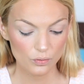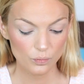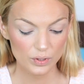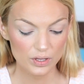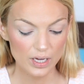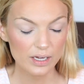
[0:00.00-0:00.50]

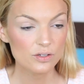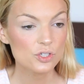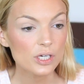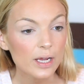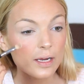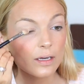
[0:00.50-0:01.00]
with that
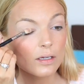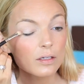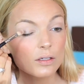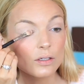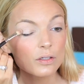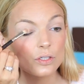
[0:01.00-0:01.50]
shade.
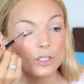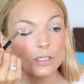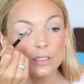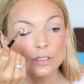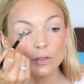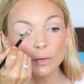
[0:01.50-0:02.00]

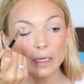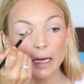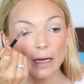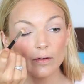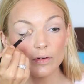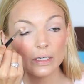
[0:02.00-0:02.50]
Just so we
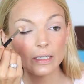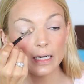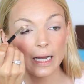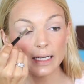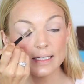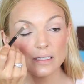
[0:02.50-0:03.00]
have a
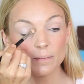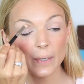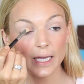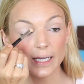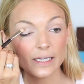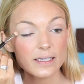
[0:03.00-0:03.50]
nice
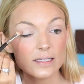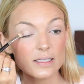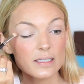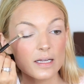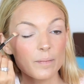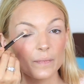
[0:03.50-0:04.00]
base,
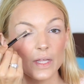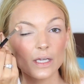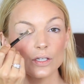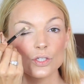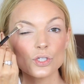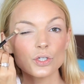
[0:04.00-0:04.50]

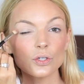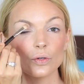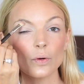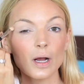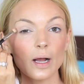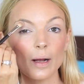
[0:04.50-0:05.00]
something
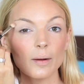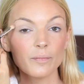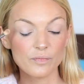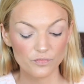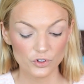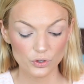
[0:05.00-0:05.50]
to
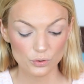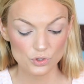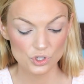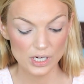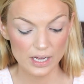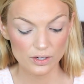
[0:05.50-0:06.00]
for
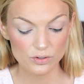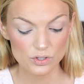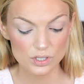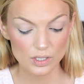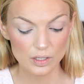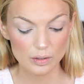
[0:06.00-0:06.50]
those
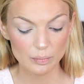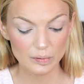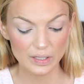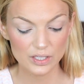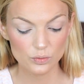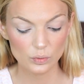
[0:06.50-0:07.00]
shadows to
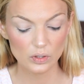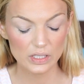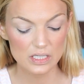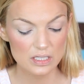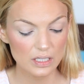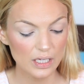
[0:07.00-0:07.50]
blend real
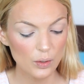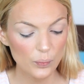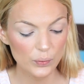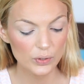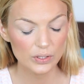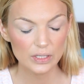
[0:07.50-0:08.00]
easily.
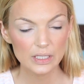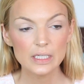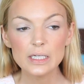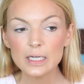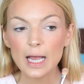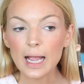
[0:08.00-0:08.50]

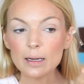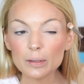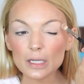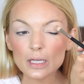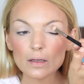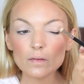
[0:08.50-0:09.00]
I
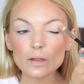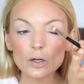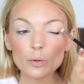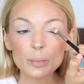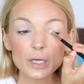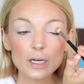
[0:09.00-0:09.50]
am getting a
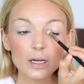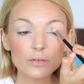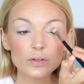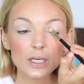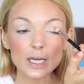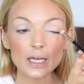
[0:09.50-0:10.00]
little bit
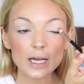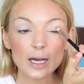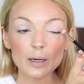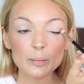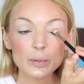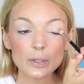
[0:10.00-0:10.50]
of kick
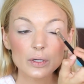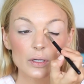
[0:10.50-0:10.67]
up